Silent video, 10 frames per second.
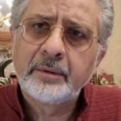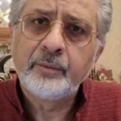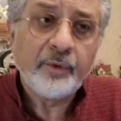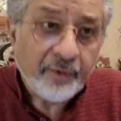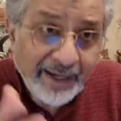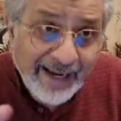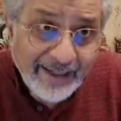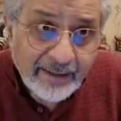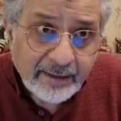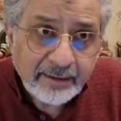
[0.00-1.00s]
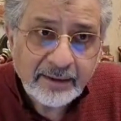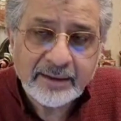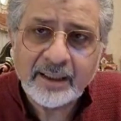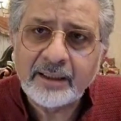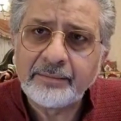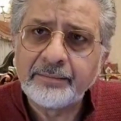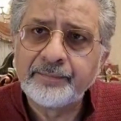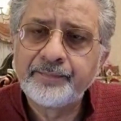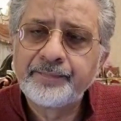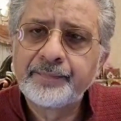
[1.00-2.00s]
We forget the
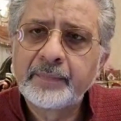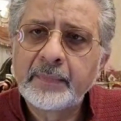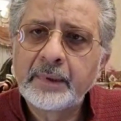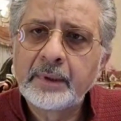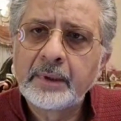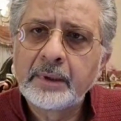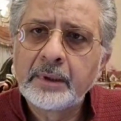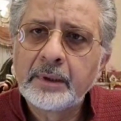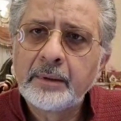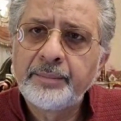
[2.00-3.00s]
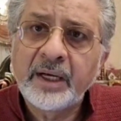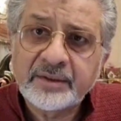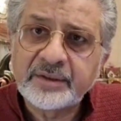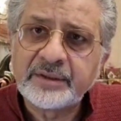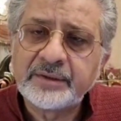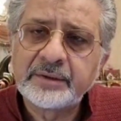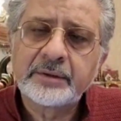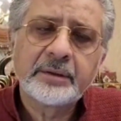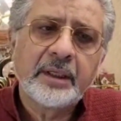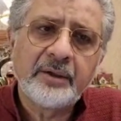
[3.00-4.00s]
time passes
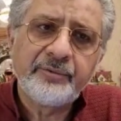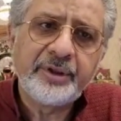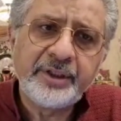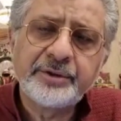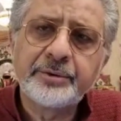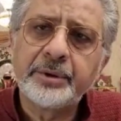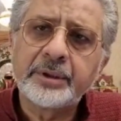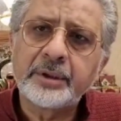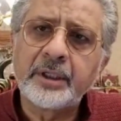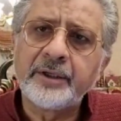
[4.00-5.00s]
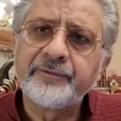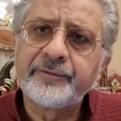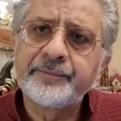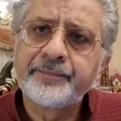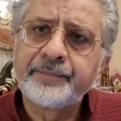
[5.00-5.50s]
and we reach to our grave.